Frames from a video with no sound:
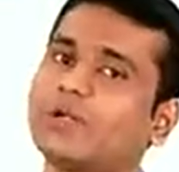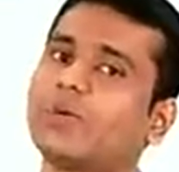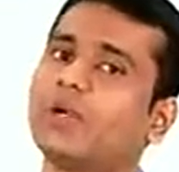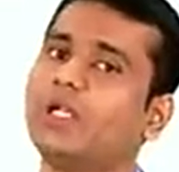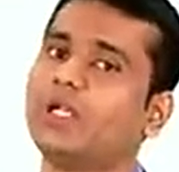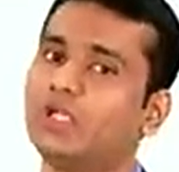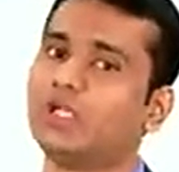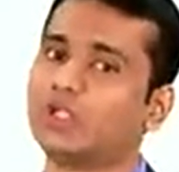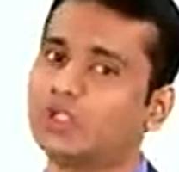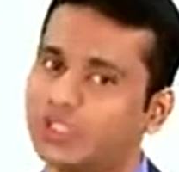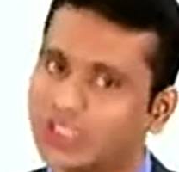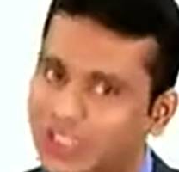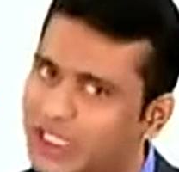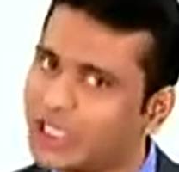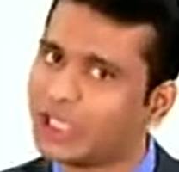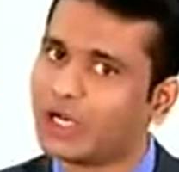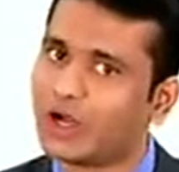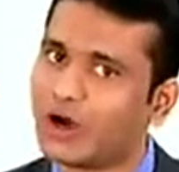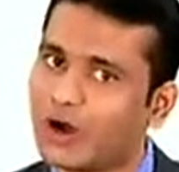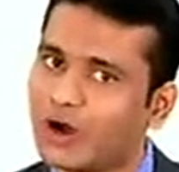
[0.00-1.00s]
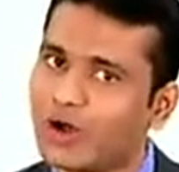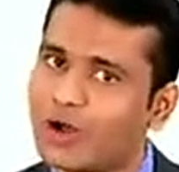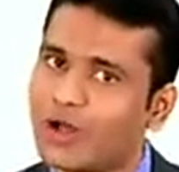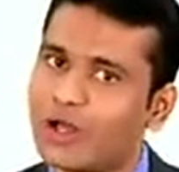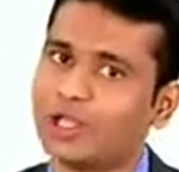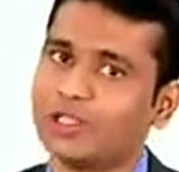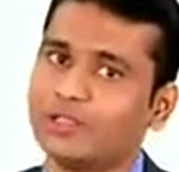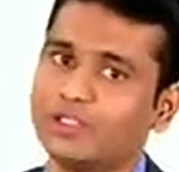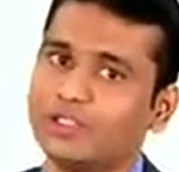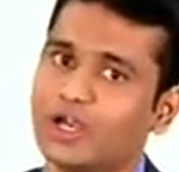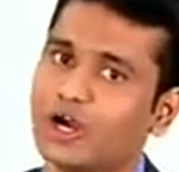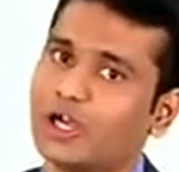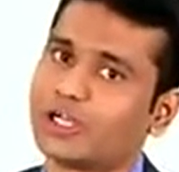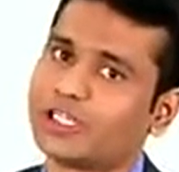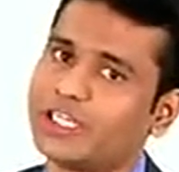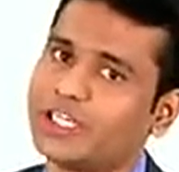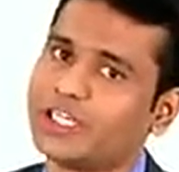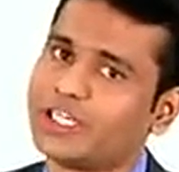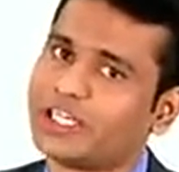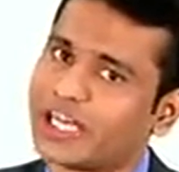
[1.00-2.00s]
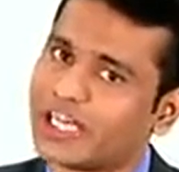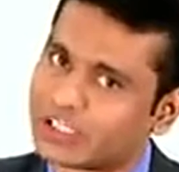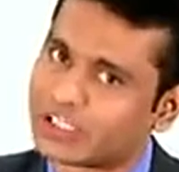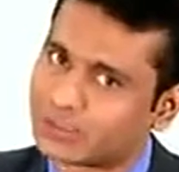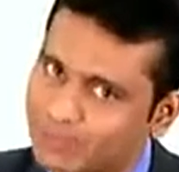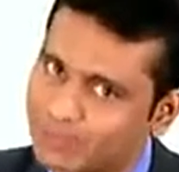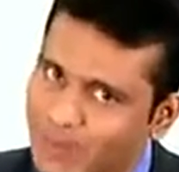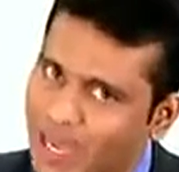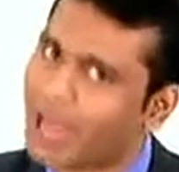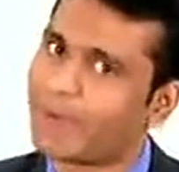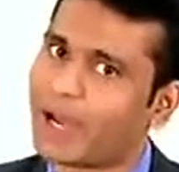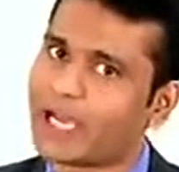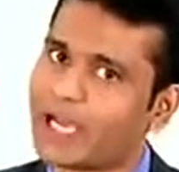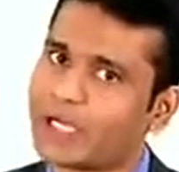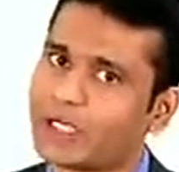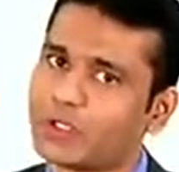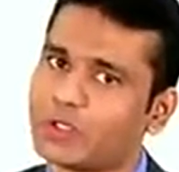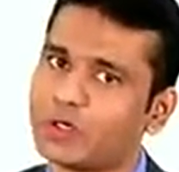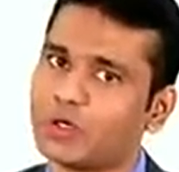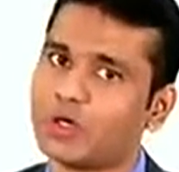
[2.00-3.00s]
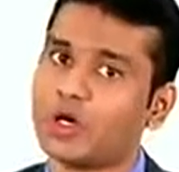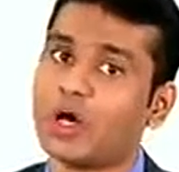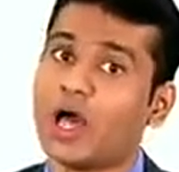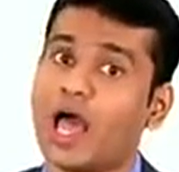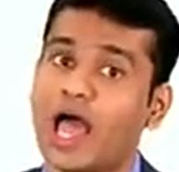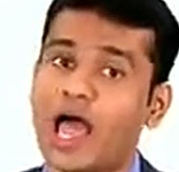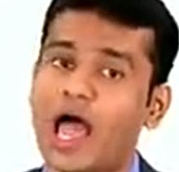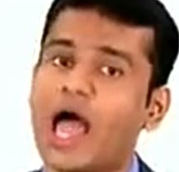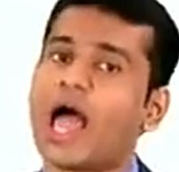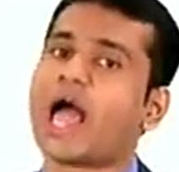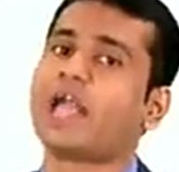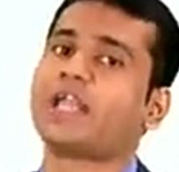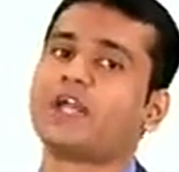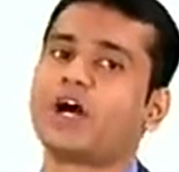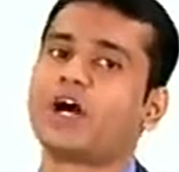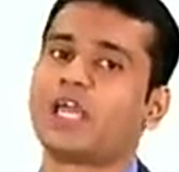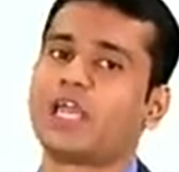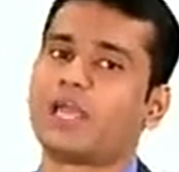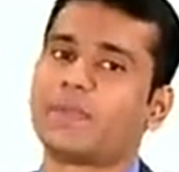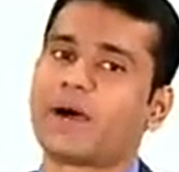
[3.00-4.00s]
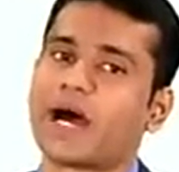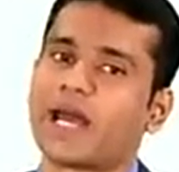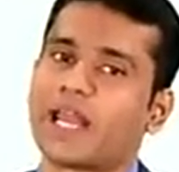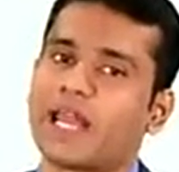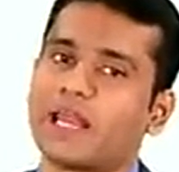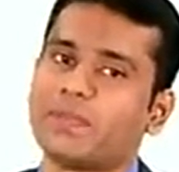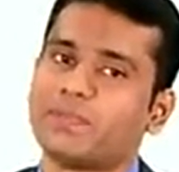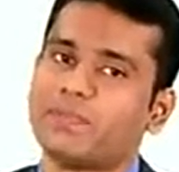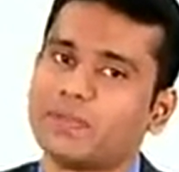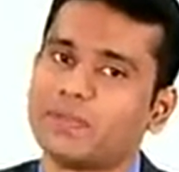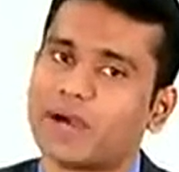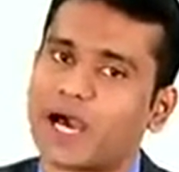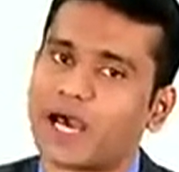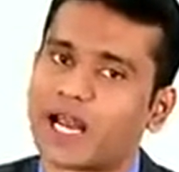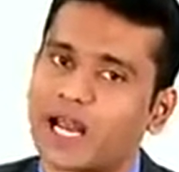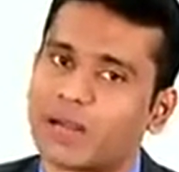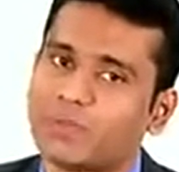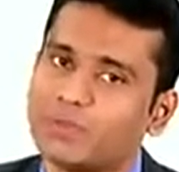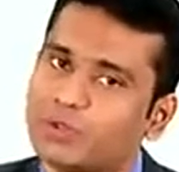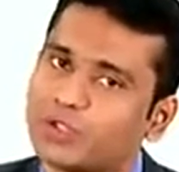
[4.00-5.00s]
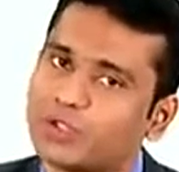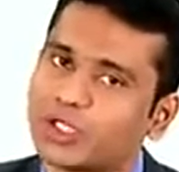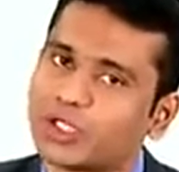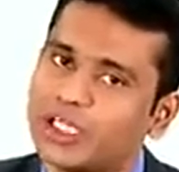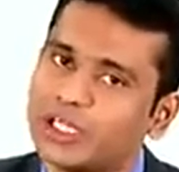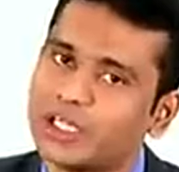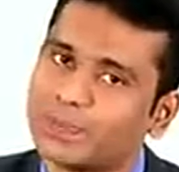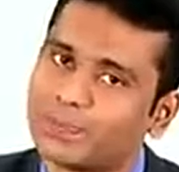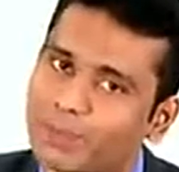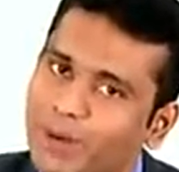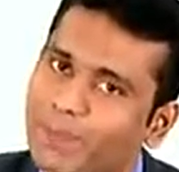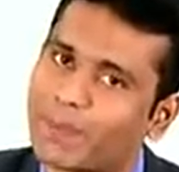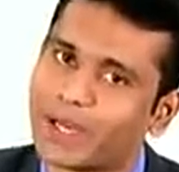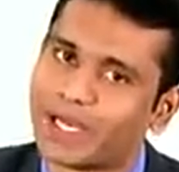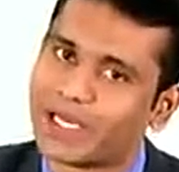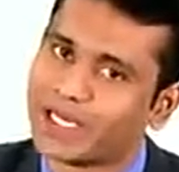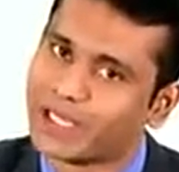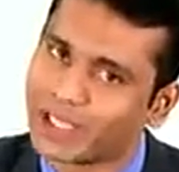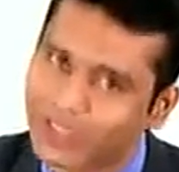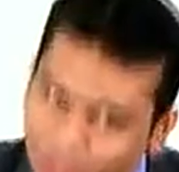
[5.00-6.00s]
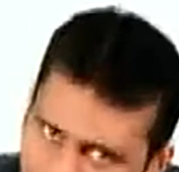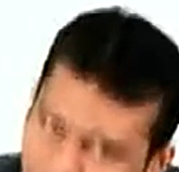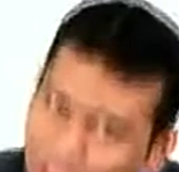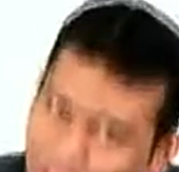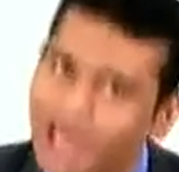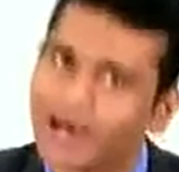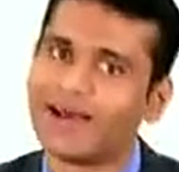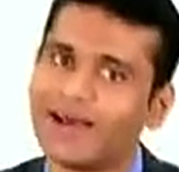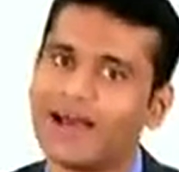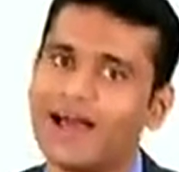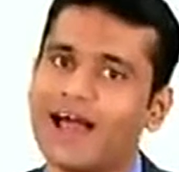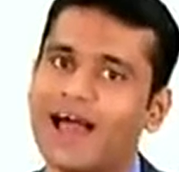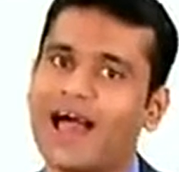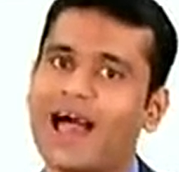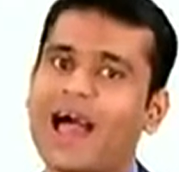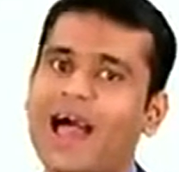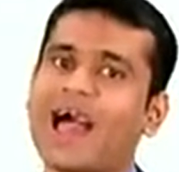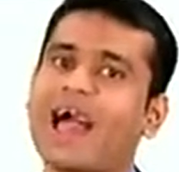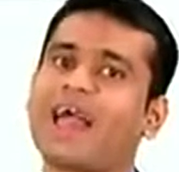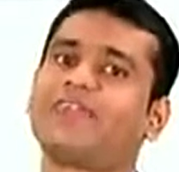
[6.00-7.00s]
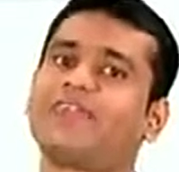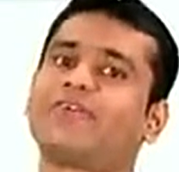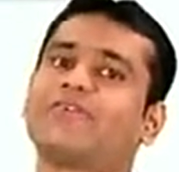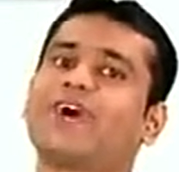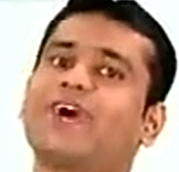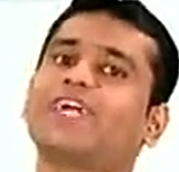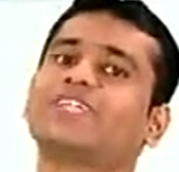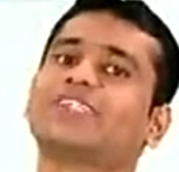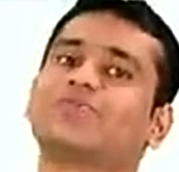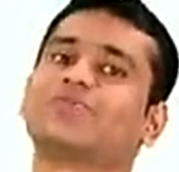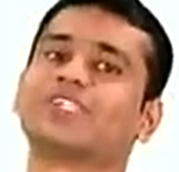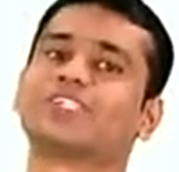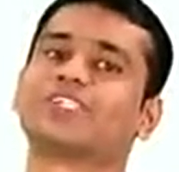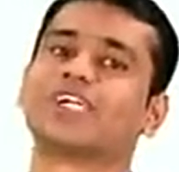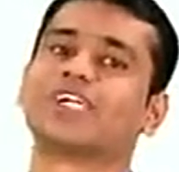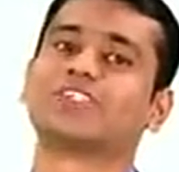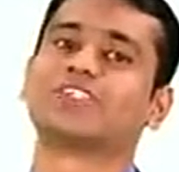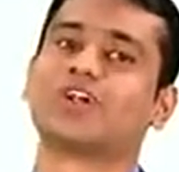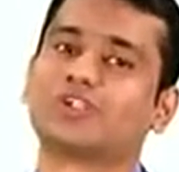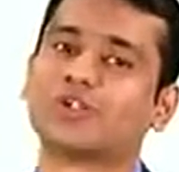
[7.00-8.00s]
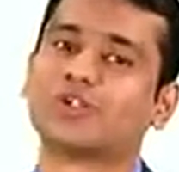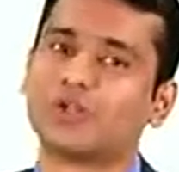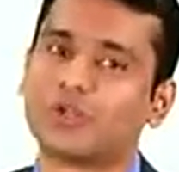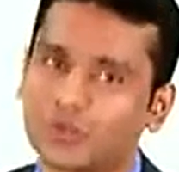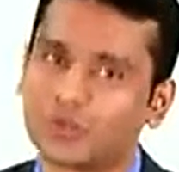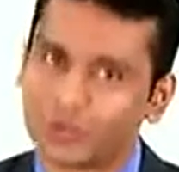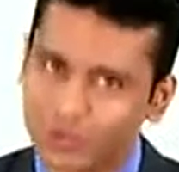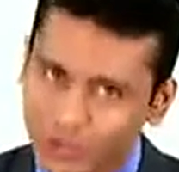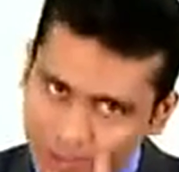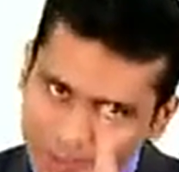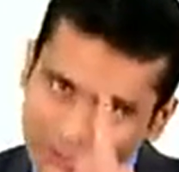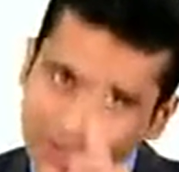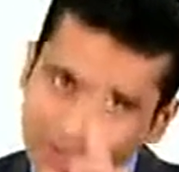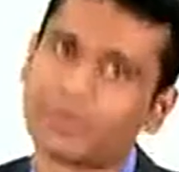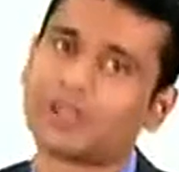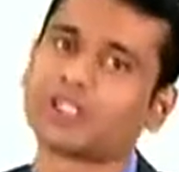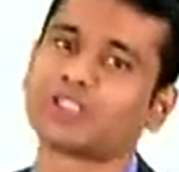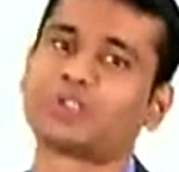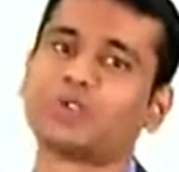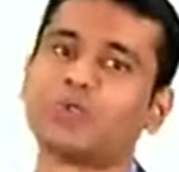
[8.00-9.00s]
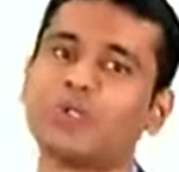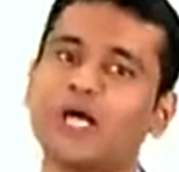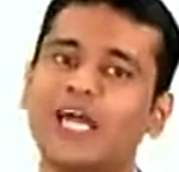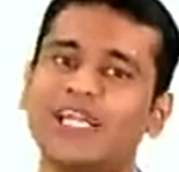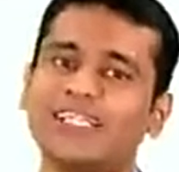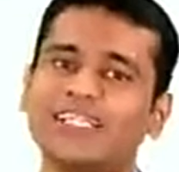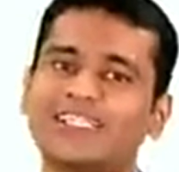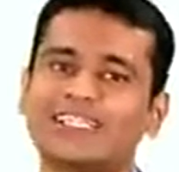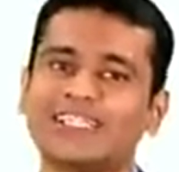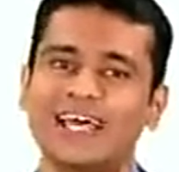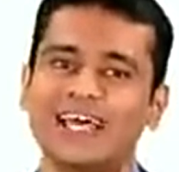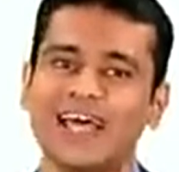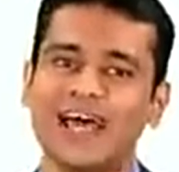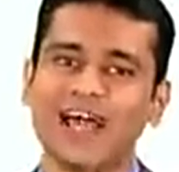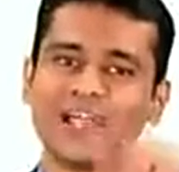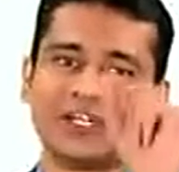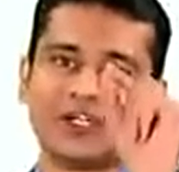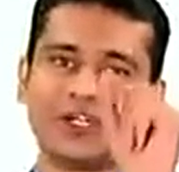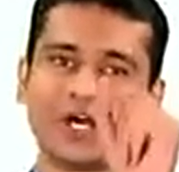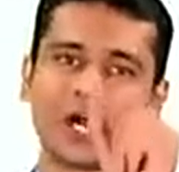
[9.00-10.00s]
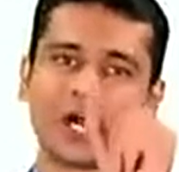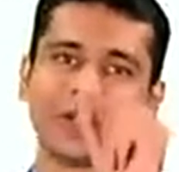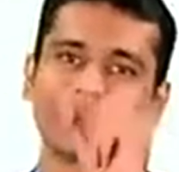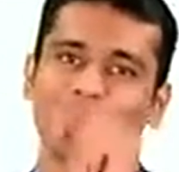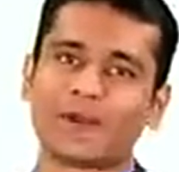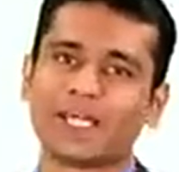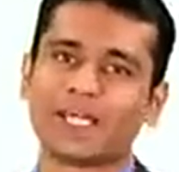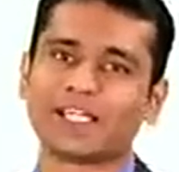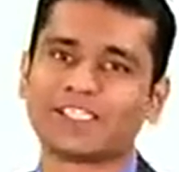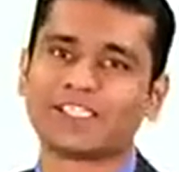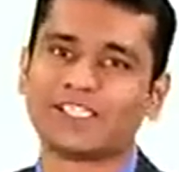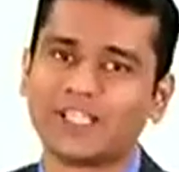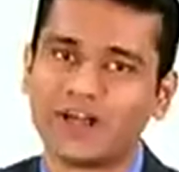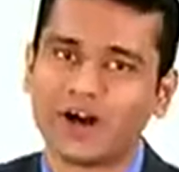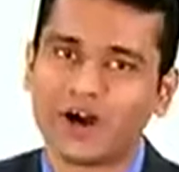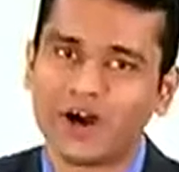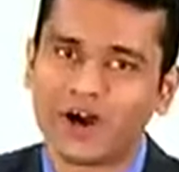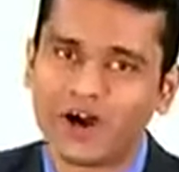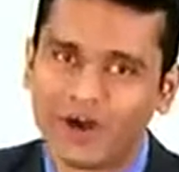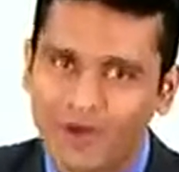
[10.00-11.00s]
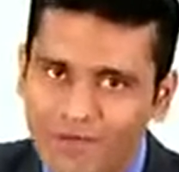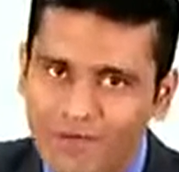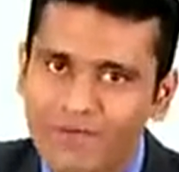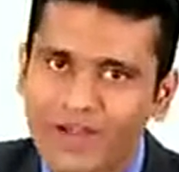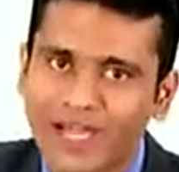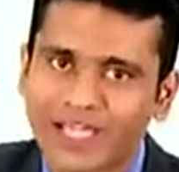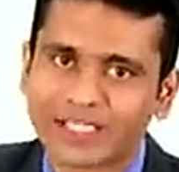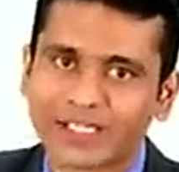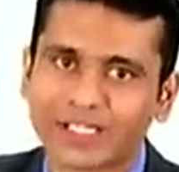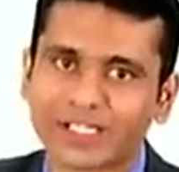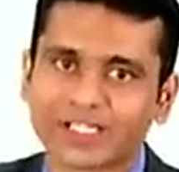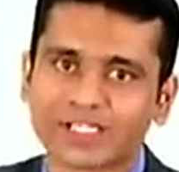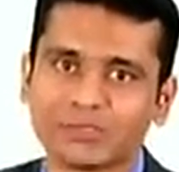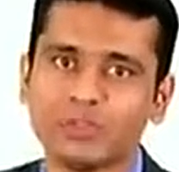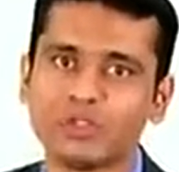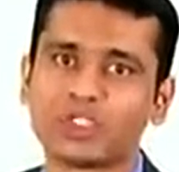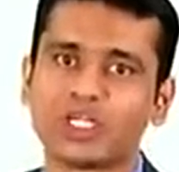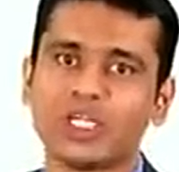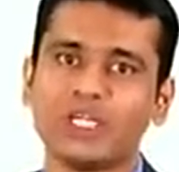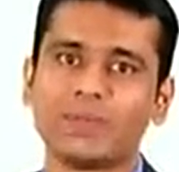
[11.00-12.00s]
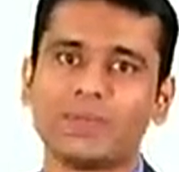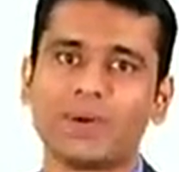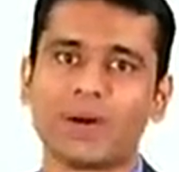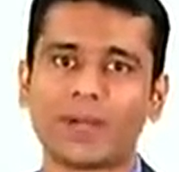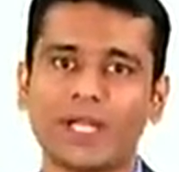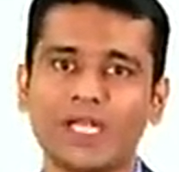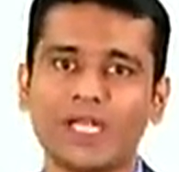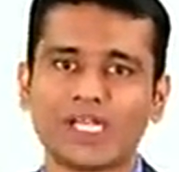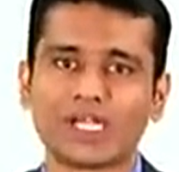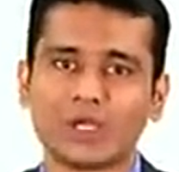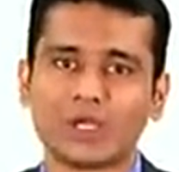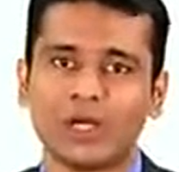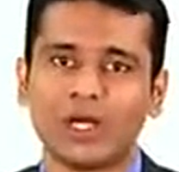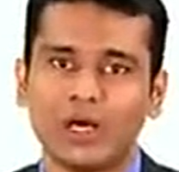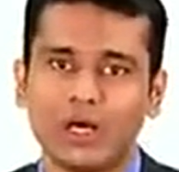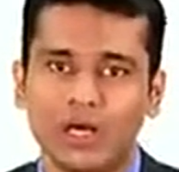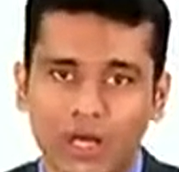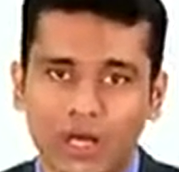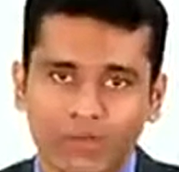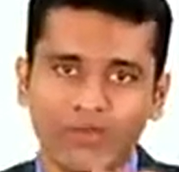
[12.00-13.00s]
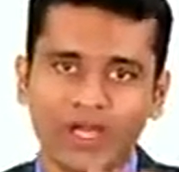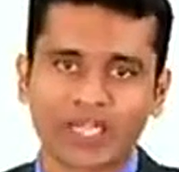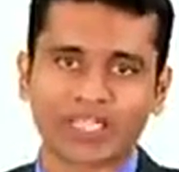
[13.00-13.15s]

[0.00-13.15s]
equal to 0, your theta is pi by 2 and your A bar and B bar are mutually perpendicular, and vice versa is also true. Remember students, dot product 0, vectors mutually perpendicular.